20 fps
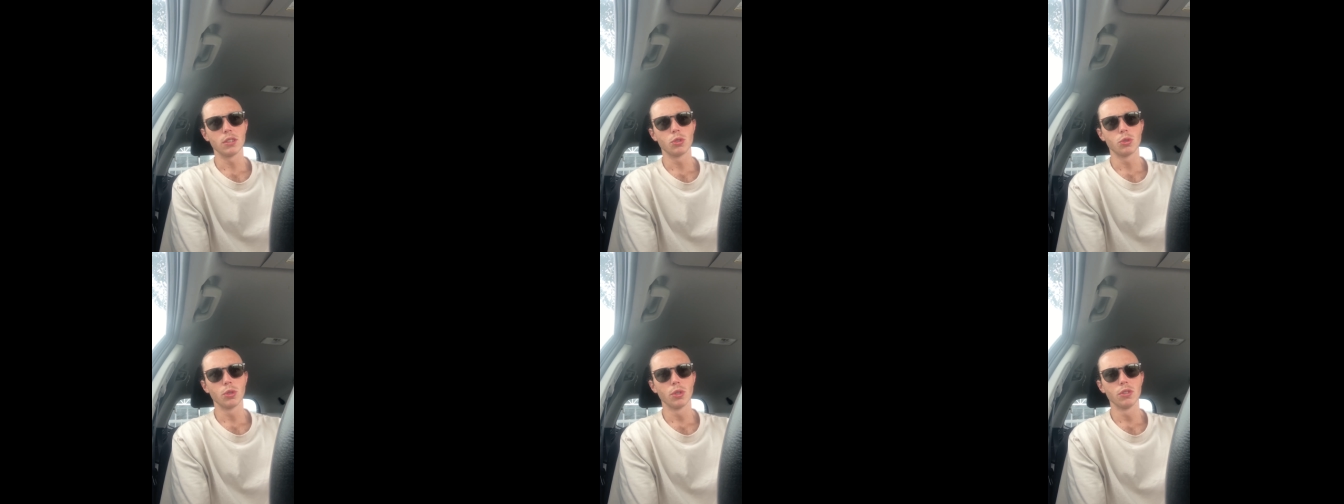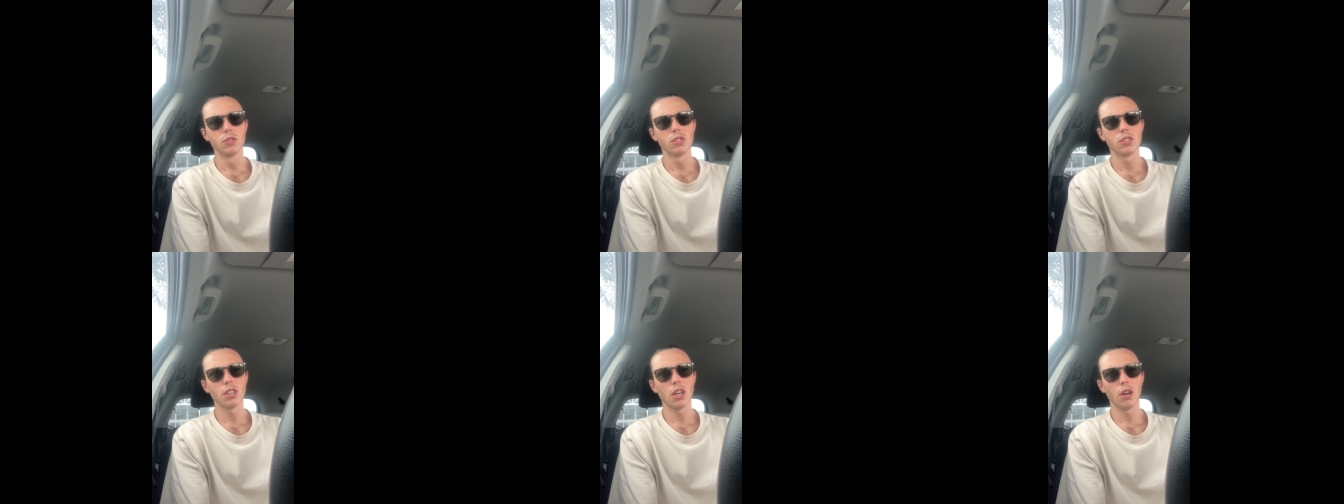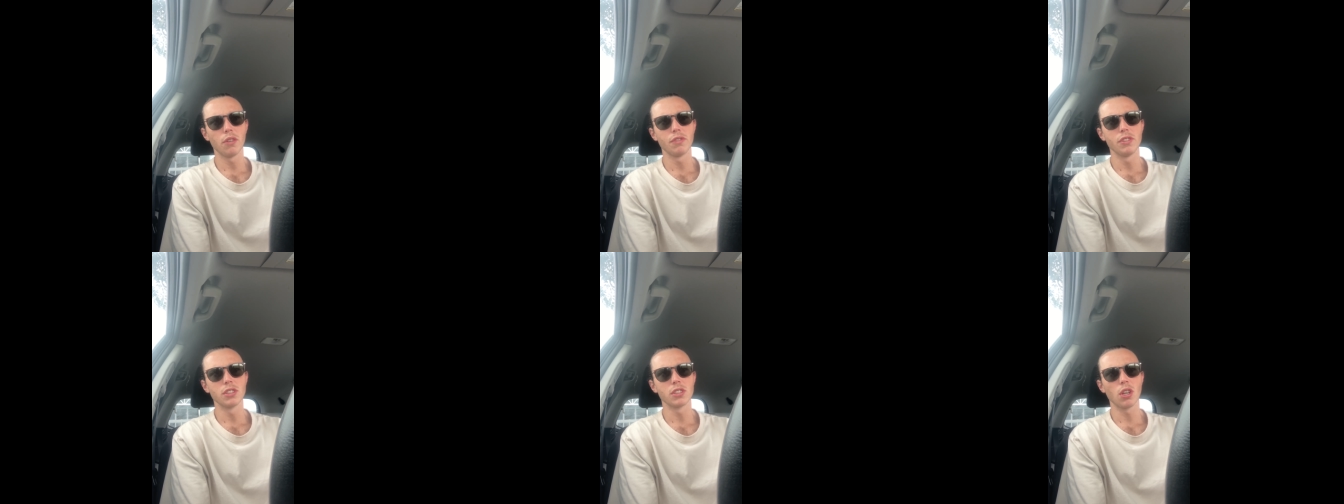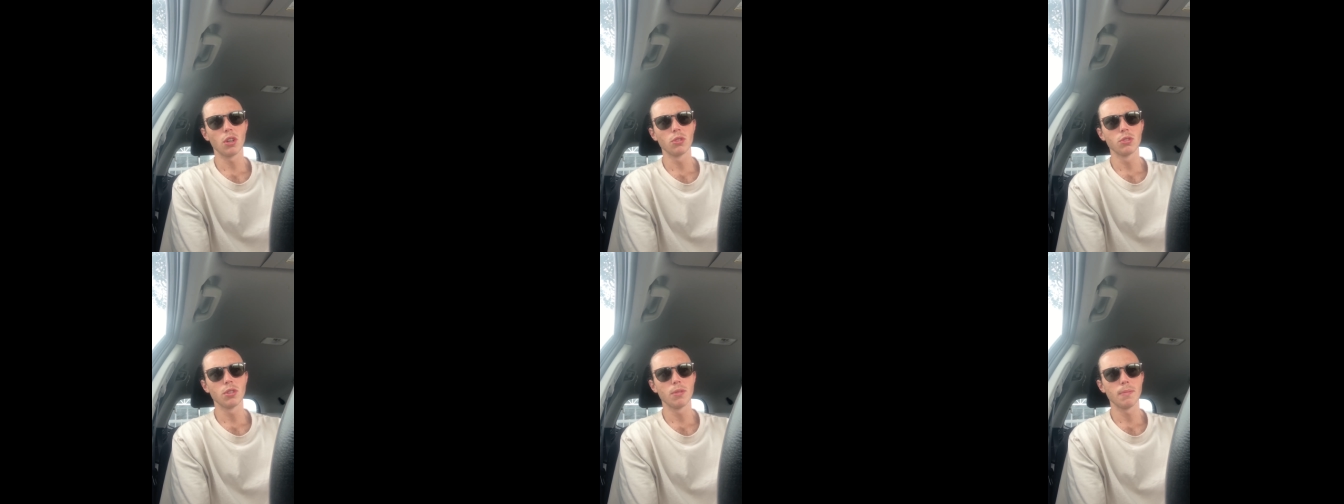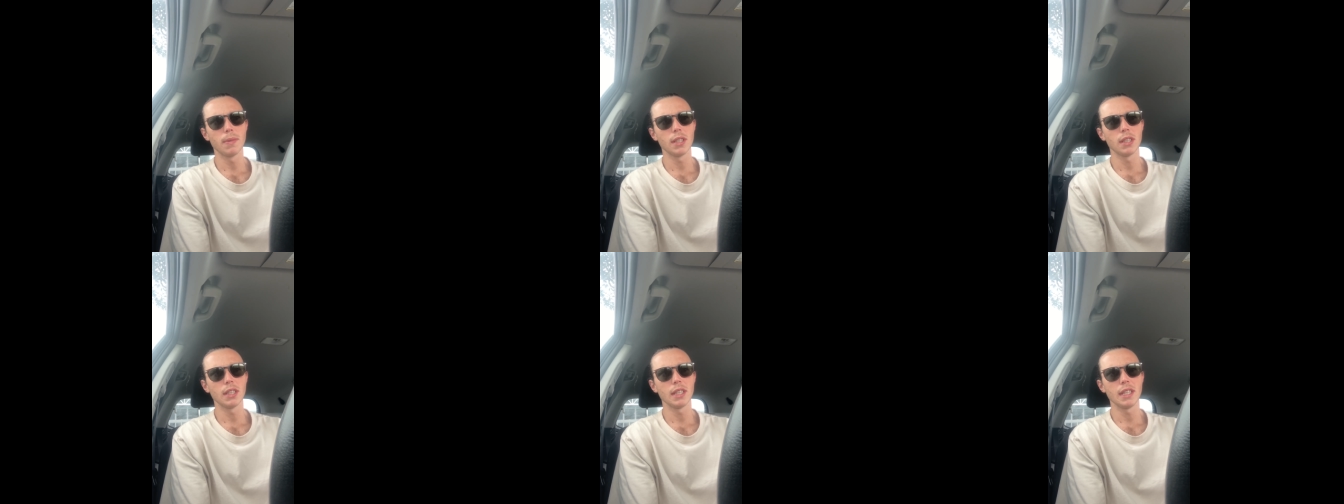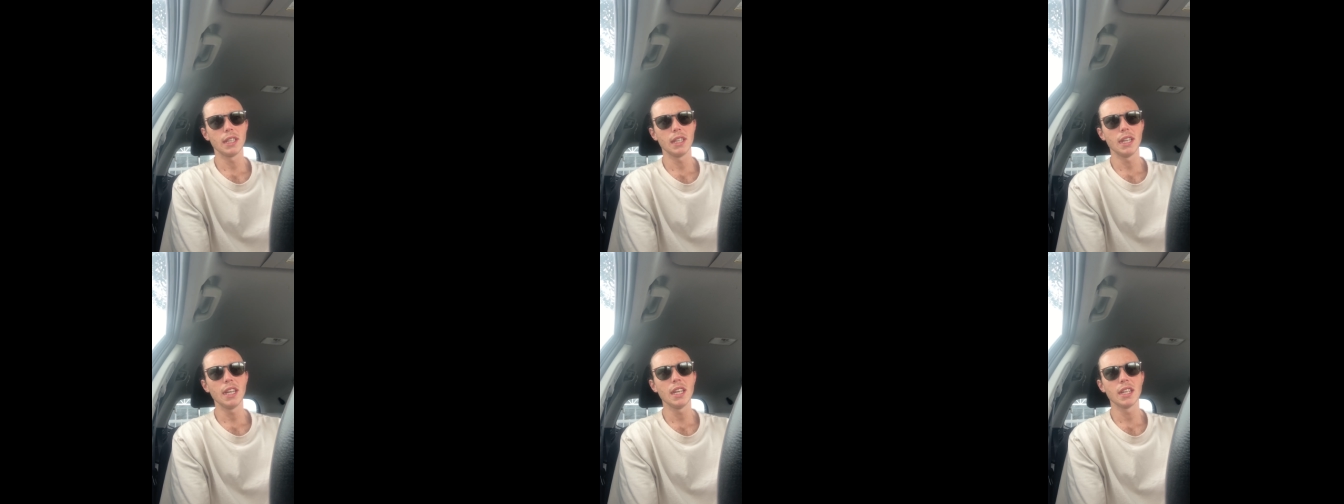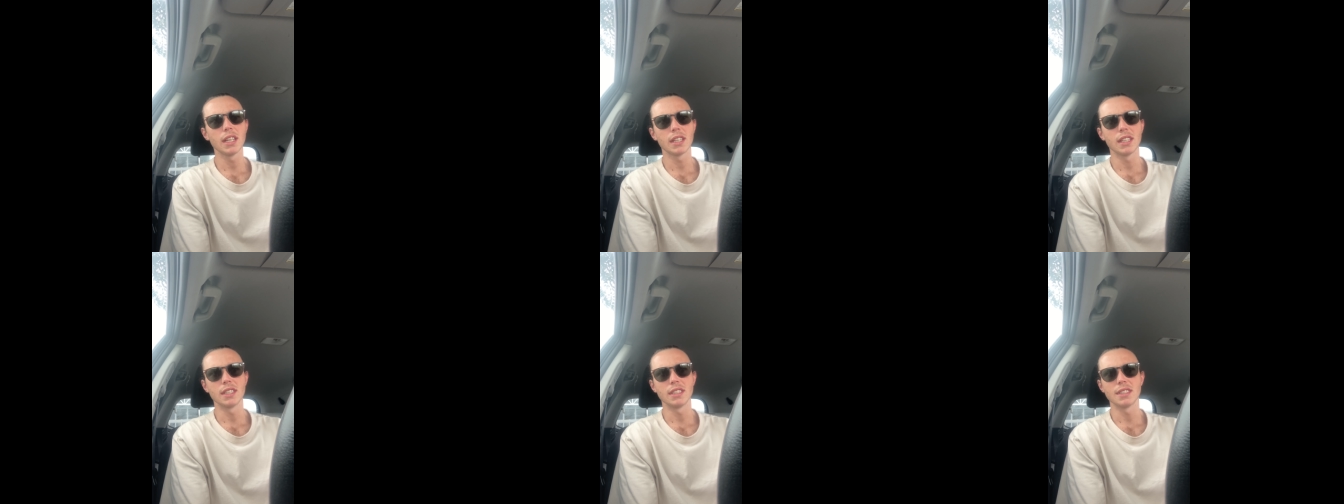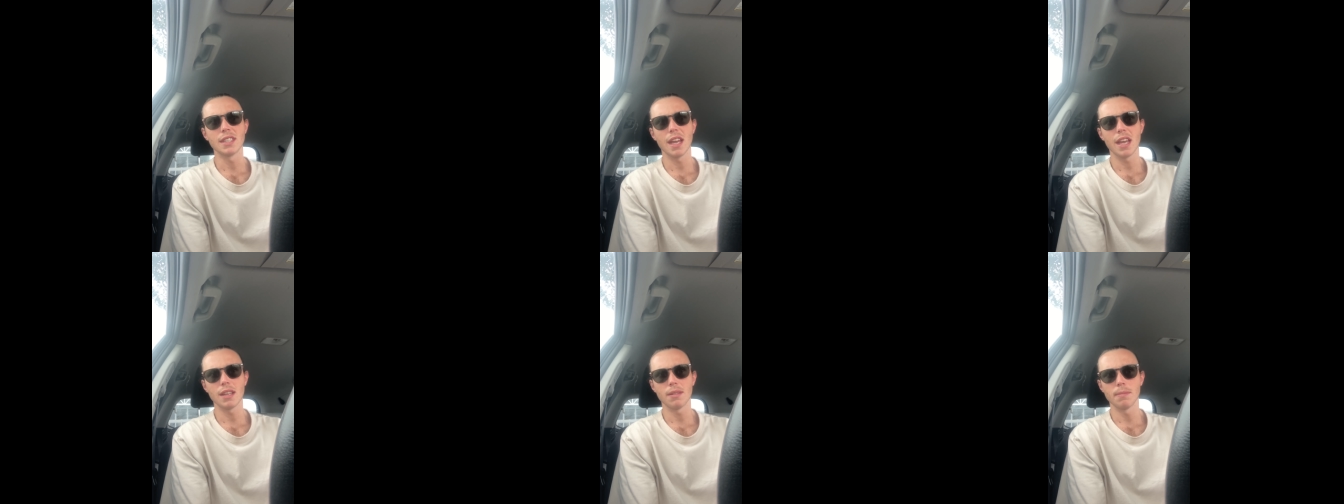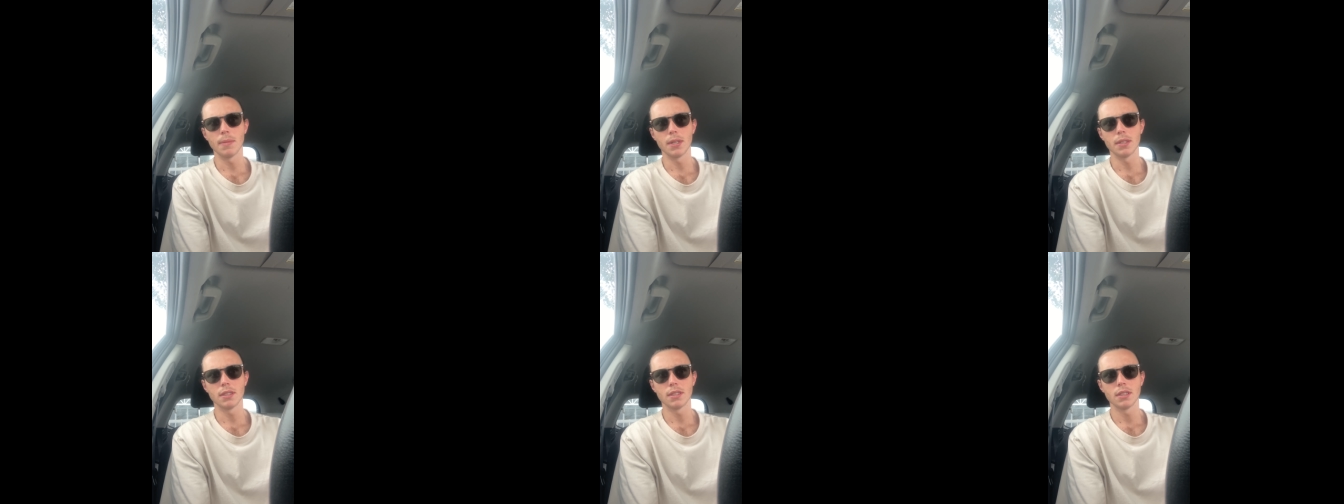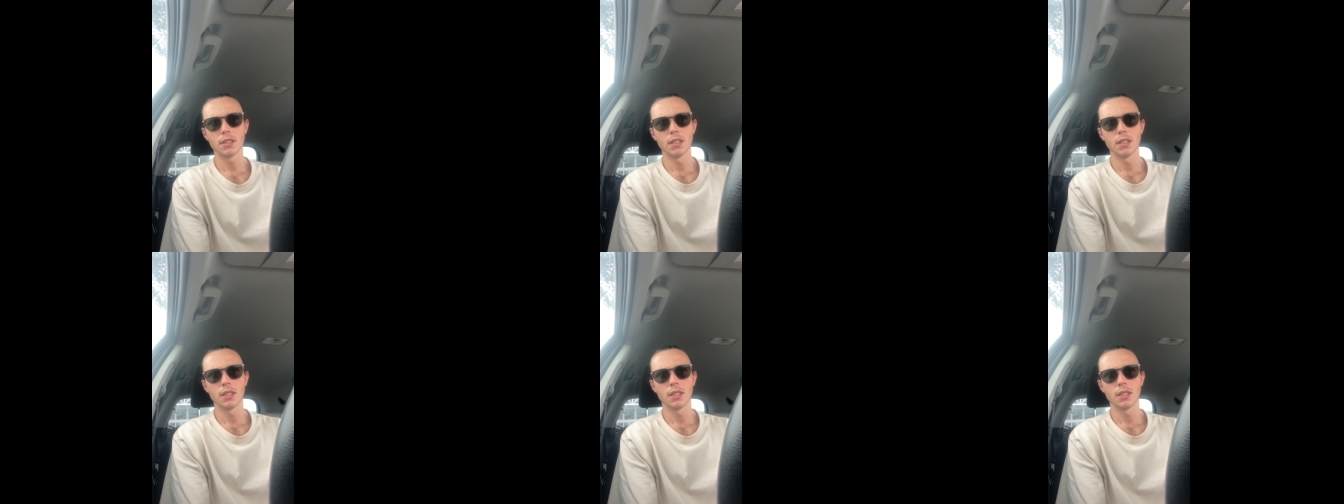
true self is ultimately inner contentment.